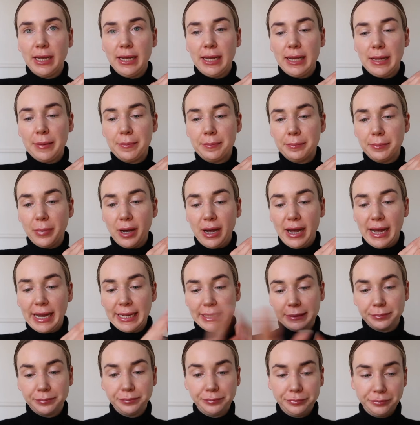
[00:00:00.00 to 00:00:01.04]

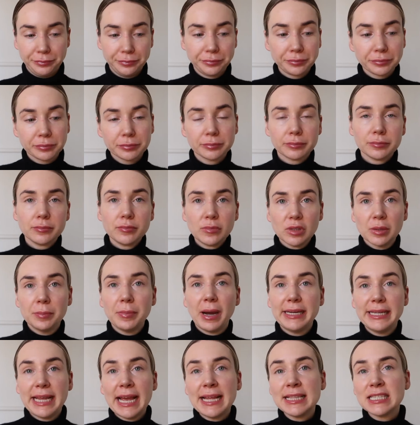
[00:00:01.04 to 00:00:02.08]
by
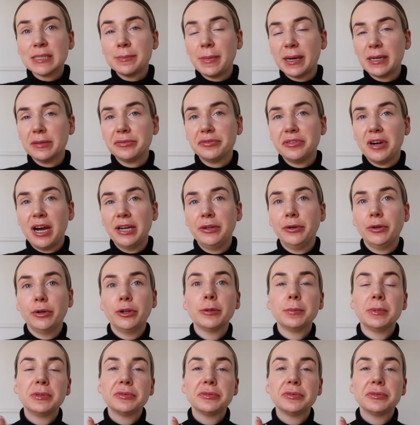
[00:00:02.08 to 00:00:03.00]
the end, by the final look.